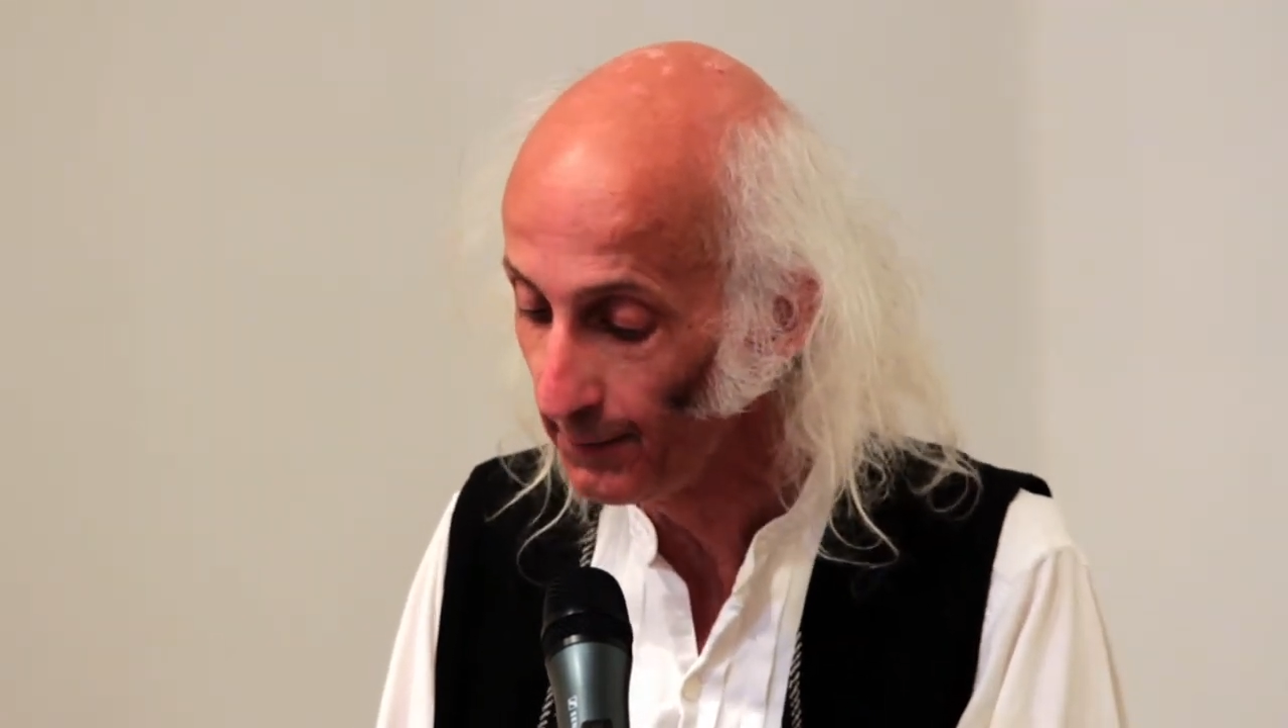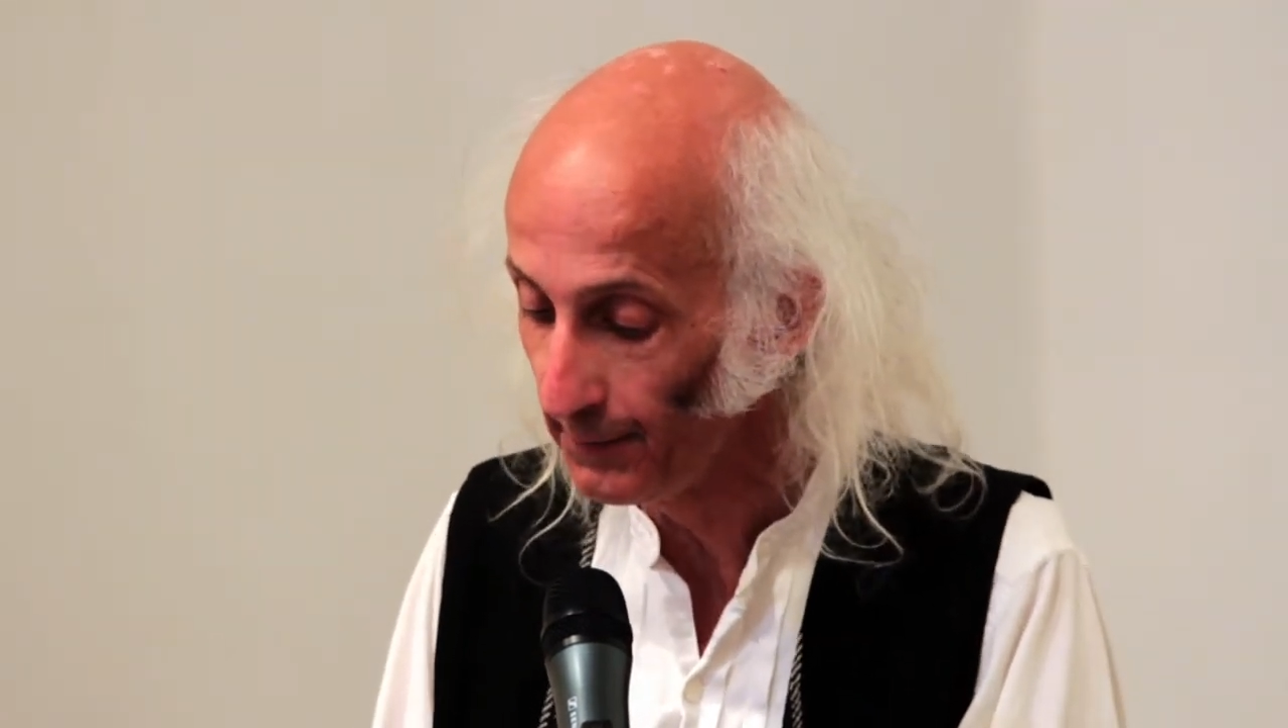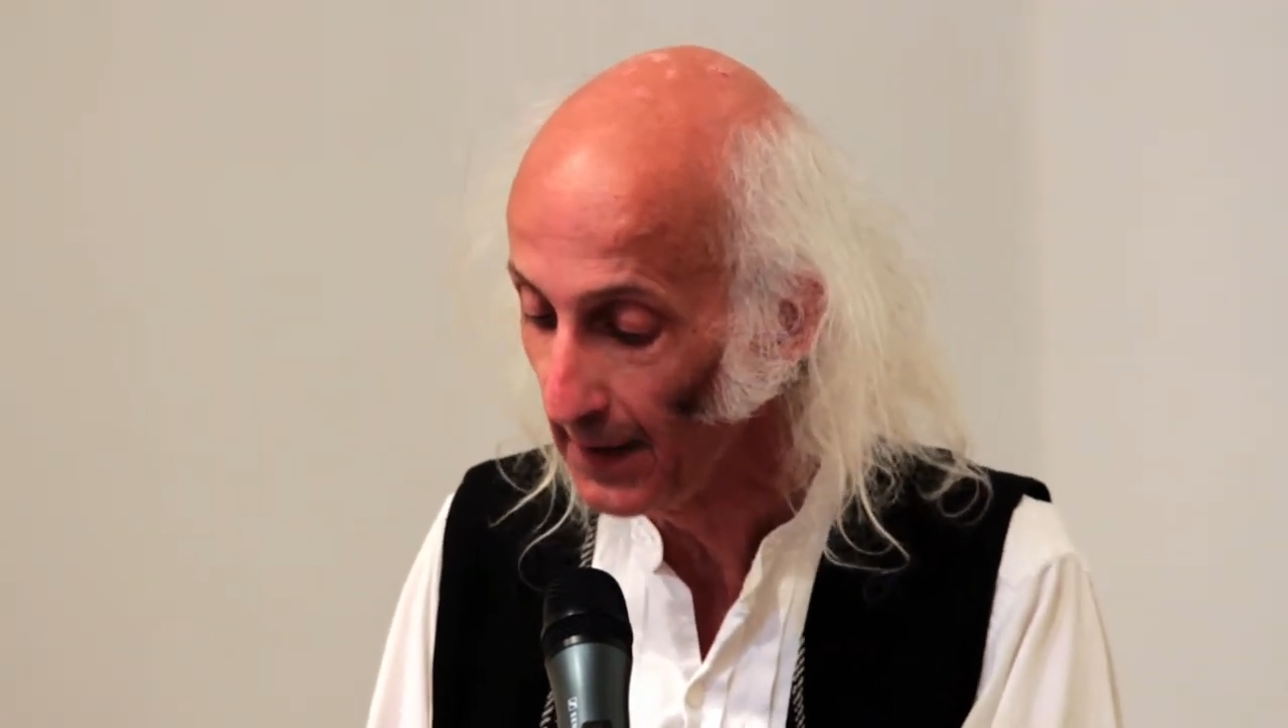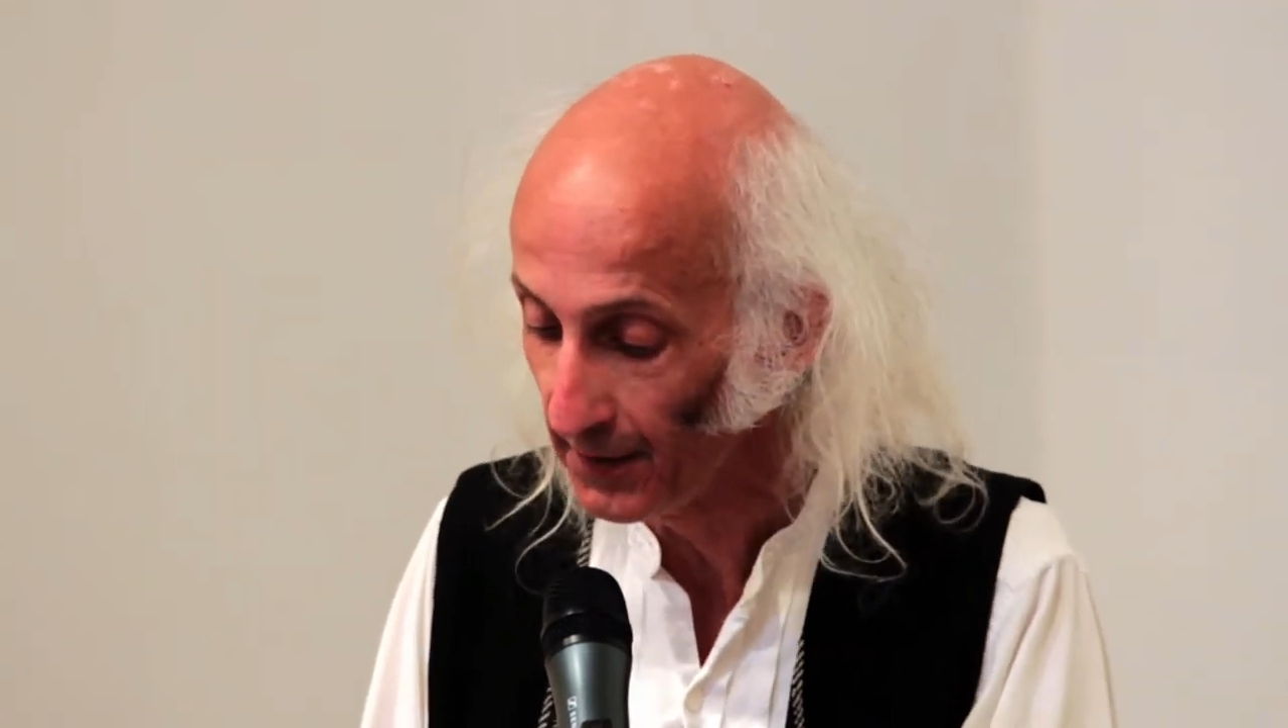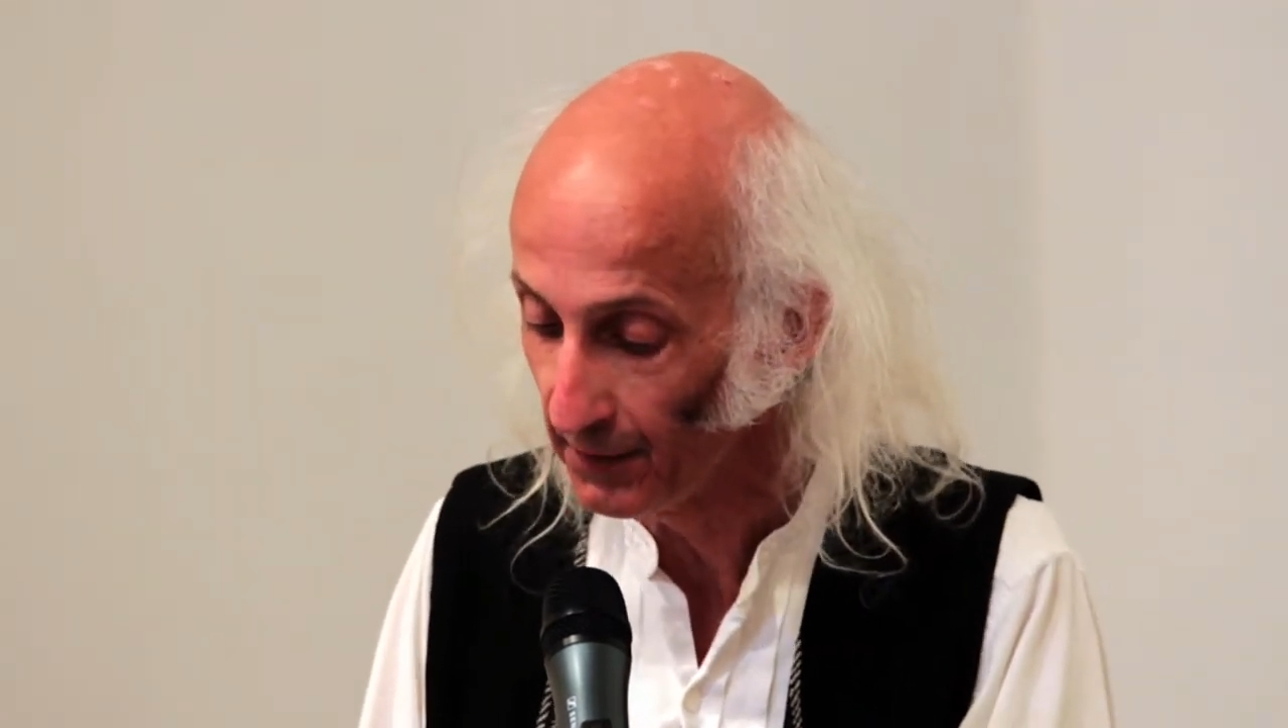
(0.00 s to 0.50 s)

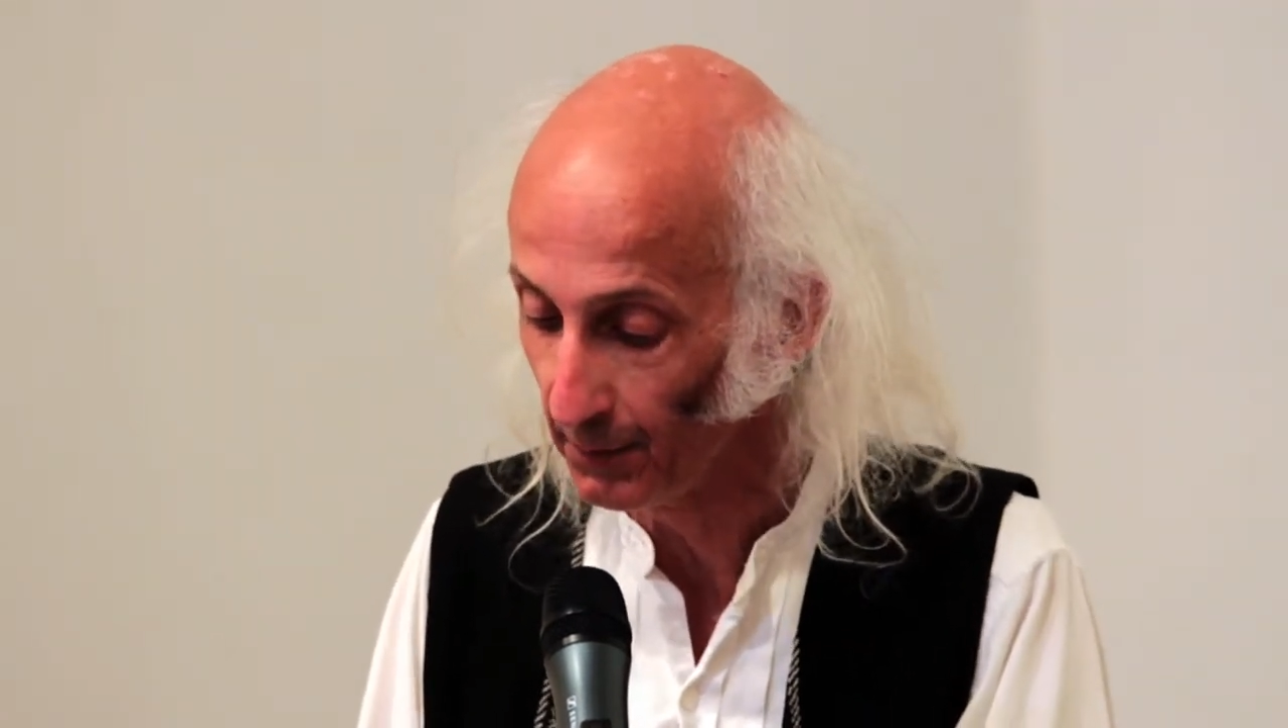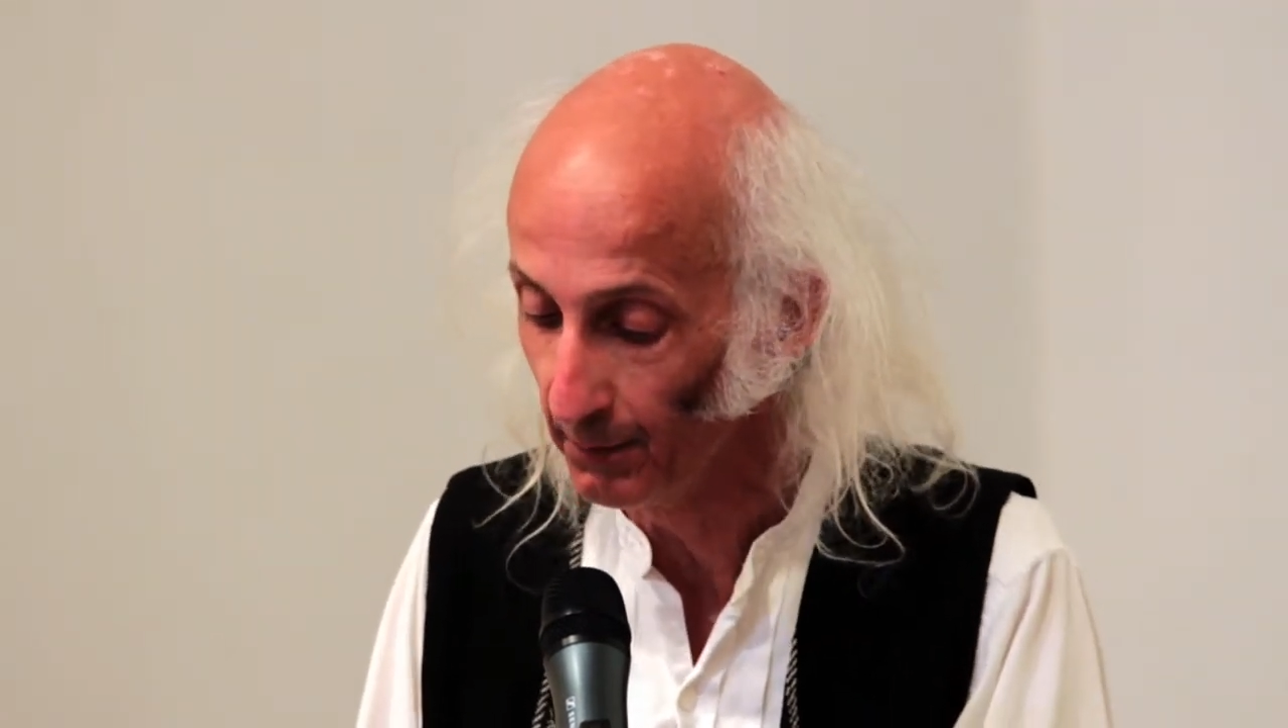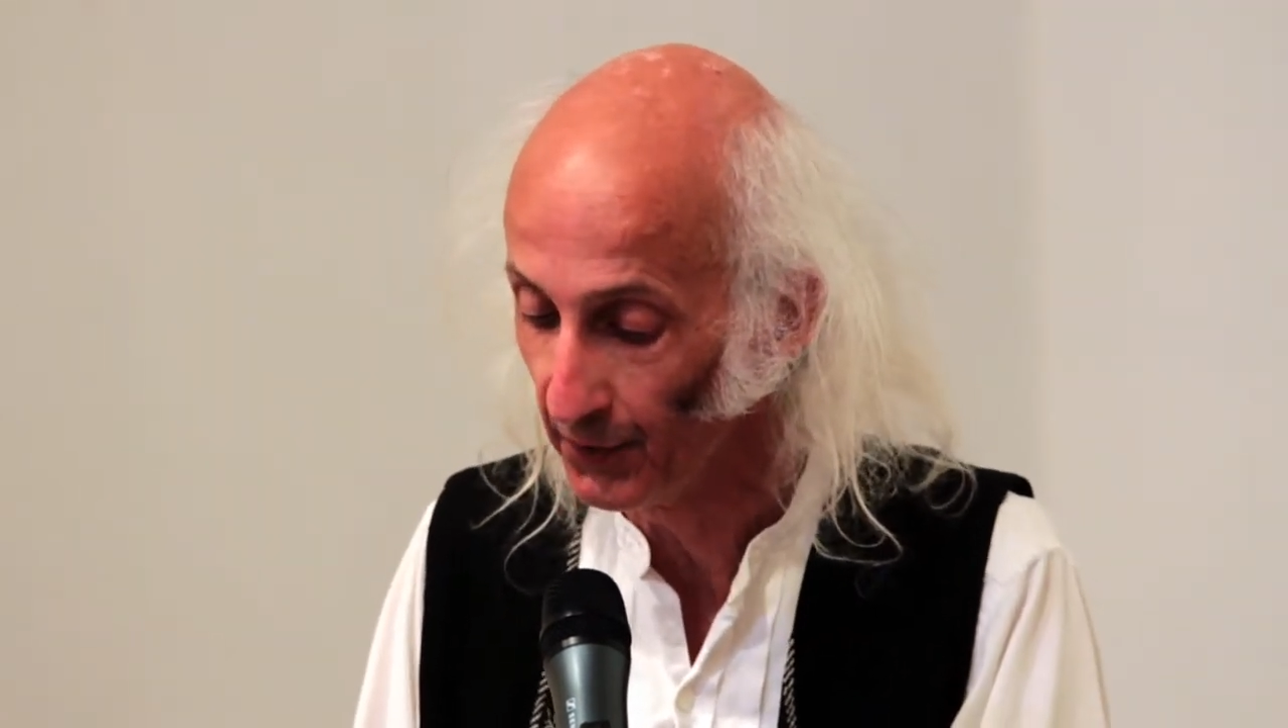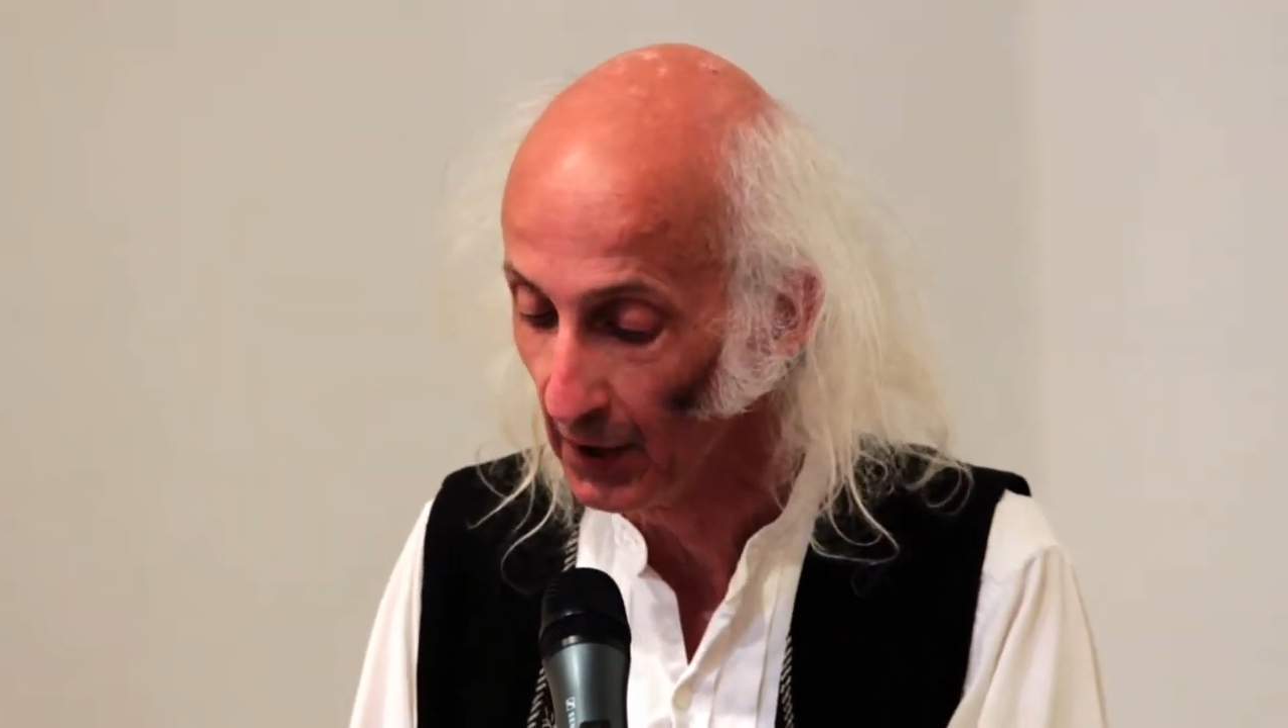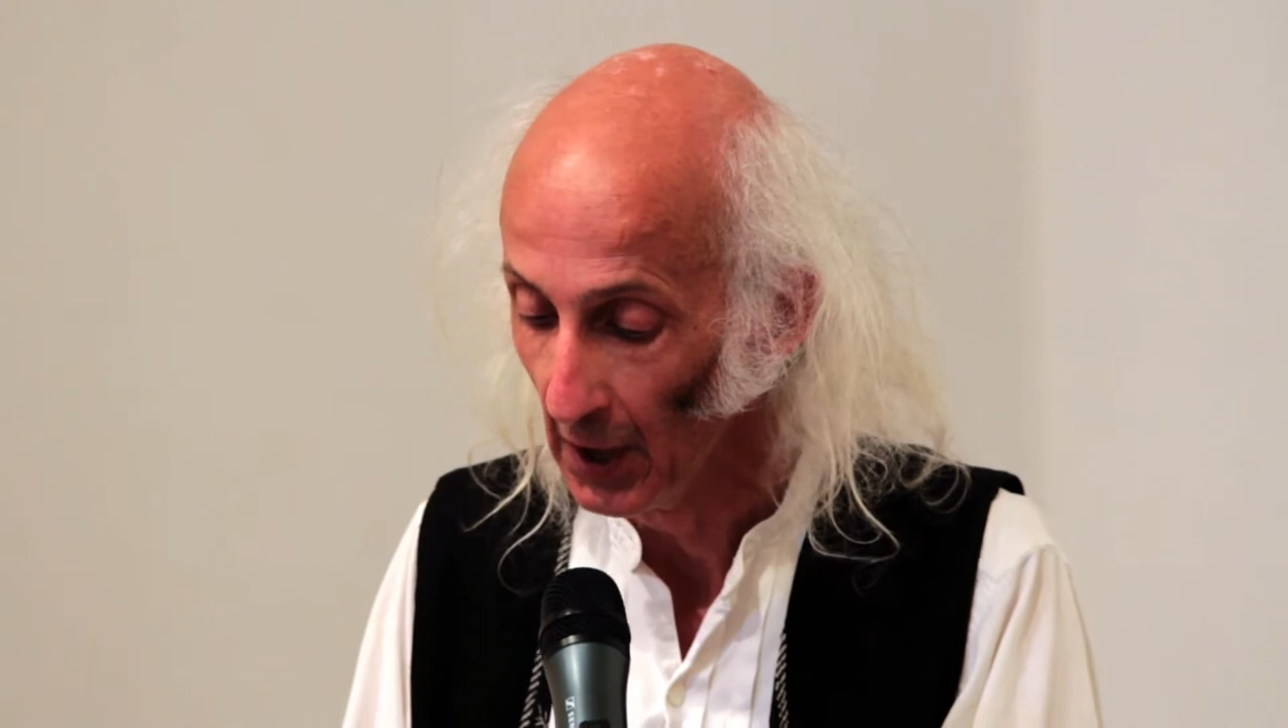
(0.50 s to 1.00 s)

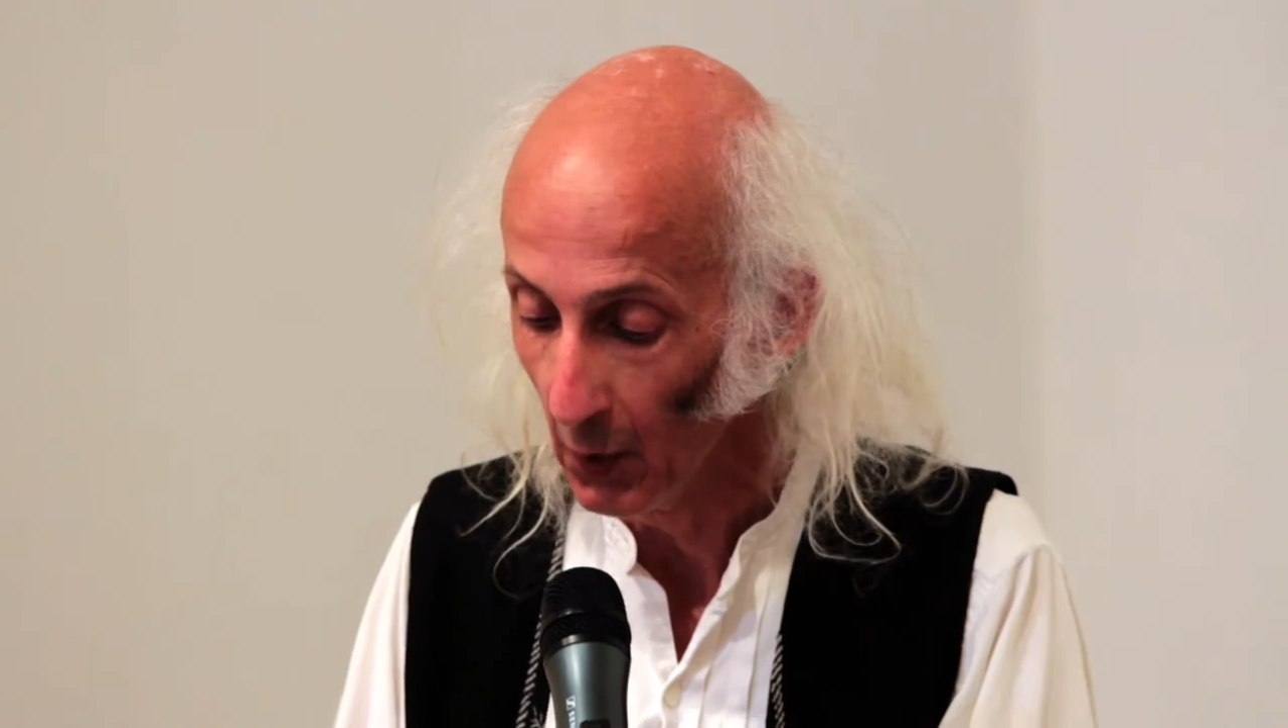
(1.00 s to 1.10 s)
phantoms,